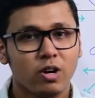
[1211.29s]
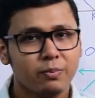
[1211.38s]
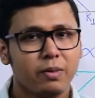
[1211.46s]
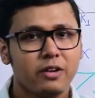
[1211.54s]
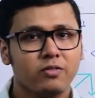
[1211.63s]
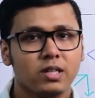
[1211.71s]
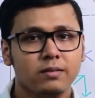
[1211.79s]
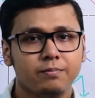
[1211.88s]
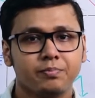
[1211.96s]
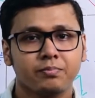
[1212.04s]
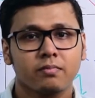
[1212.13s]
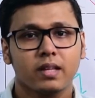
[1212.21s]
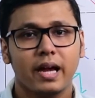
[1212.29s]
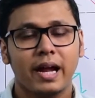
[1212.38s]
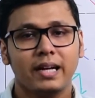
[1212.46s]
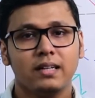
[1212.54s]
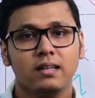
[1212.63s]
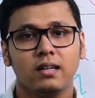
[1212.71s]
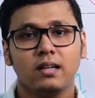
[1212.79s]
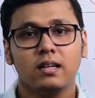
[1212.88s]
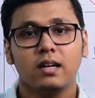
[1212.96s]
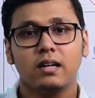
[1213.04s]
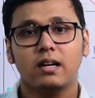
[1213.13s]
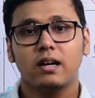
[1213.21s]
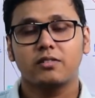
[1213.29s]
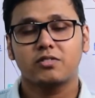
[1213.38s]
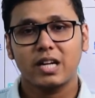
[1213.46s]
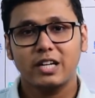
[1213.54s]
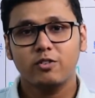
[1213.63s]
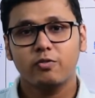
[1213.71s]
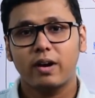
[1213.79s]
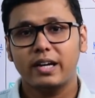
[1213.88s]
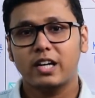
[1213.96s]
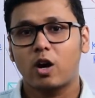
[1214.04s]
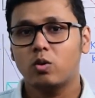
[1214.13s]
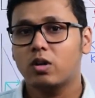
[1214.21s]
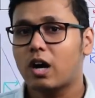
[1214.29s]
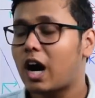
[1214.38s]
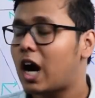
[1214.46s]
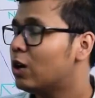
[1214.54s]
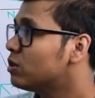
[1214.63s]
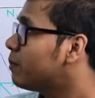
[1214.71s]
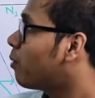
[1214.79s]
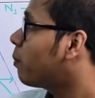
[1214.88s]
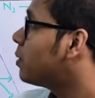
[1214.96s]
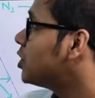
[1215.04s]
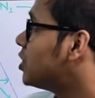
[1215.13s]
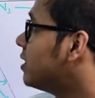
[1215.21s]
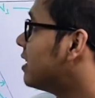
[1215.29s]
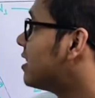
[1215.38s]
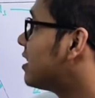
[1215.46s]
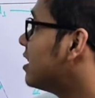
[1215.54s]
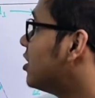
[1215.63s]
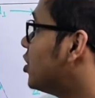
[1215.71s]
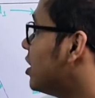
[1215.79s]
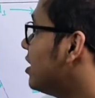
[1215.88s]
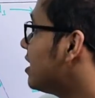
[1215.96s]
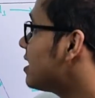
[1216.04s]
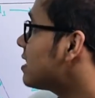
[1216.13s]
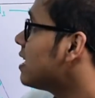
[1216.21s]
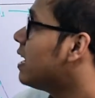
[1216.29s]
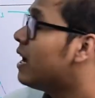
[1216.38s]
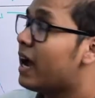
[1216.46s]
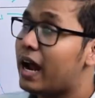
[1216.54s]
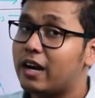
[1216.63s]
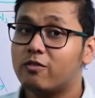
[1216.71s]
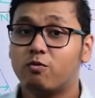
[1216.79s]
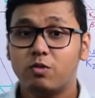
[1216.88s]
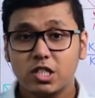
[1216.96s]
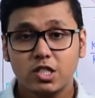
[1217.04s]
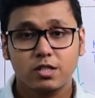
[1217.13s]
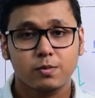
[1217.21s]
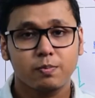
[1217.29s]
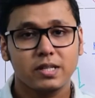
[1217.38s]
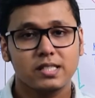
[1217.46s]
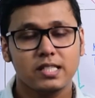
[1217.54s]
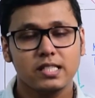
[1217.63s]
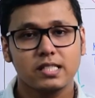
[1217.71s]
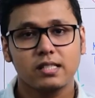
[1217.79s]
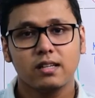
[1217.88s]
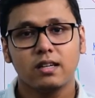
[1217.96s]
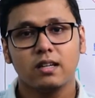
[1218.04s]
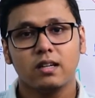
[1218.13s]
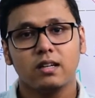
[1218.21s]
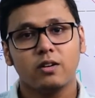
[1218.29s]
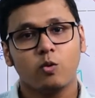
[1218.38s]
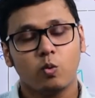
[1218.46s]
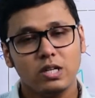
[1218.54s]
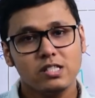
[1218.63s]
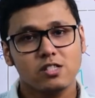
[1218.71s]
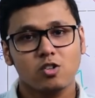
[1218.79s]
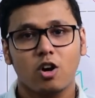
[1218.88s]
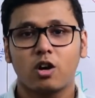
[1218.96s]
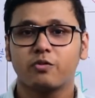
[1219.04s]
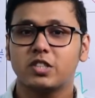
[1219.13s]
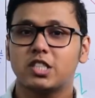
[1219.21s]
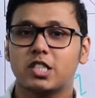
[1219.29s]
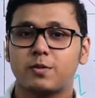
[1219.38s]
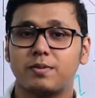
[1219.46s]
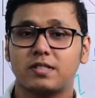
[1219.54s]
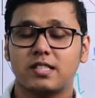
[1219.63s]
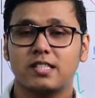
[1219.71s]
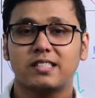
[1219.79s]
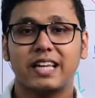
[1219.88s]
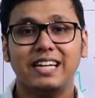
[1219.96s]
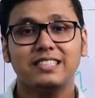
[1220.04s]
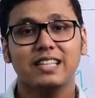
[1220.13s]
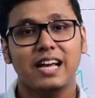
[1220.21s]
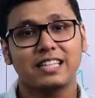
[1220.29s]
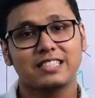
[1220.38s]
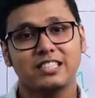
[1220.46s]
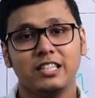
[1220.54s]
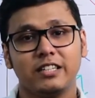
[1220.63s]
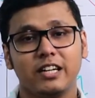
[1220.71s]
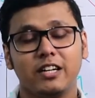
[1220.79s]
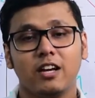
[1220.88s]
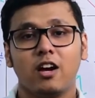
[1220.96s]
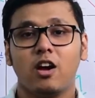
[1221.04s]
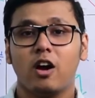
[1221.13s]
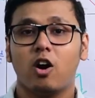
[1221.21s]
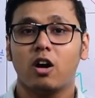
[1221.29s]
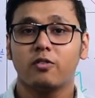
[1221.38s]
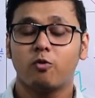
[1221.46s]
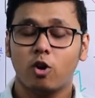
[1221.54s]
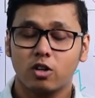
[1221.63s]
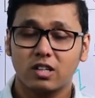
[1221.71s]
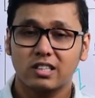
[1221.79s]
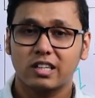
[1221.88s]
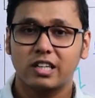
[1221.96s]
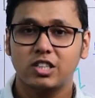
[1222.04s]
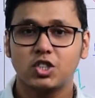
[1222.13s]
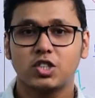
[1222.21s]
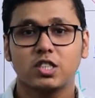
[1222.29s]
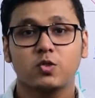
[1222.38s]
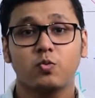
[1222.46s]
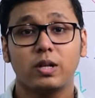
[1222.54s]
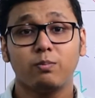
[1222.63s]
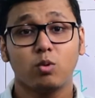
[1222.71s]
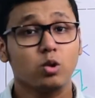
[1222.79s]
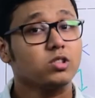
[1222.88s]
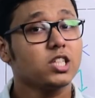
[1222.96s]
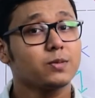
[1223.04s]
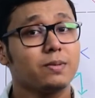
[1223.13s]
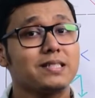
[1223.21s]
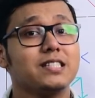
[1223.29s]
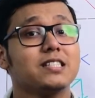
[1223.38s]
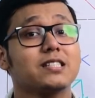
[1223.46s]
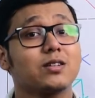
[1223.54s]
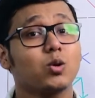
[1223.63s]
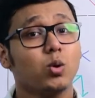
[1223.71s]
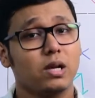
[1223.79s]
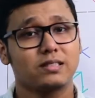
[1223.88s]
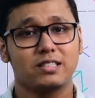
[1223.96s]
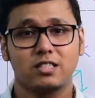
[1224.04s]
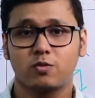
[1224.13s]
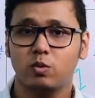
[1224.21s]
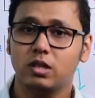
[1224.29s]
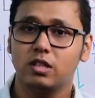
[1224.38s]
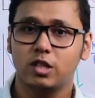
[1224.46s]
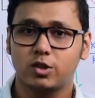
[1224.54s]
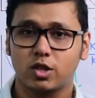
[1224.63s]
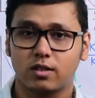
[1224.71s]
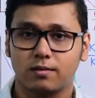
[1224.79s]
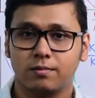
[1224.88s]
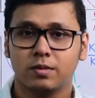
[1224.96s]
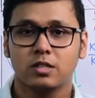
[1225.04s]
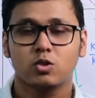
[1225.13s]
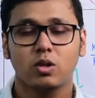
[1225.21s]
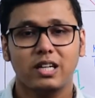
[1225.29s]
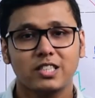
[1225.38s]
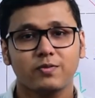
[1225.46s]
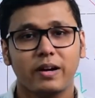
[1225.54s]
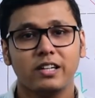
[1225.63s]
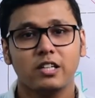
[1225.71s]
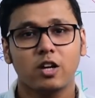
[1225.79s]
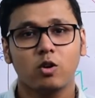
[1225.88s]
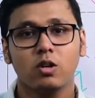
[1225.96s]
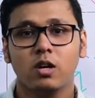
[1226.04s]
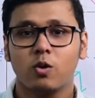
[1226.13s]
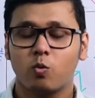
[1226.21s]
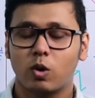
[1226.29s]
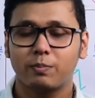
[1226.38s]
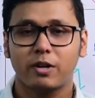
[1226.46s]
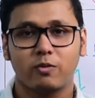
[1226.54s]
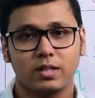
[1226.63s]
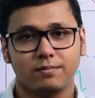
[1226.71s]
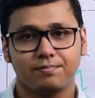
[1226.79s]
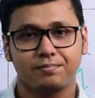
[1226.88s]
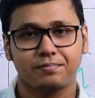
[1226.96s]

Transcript: one by one and try to find out how the population density changes and which species wins or which species gets extincted, or what are the conditions when both the species coexist with each other. So let's find it out one by one.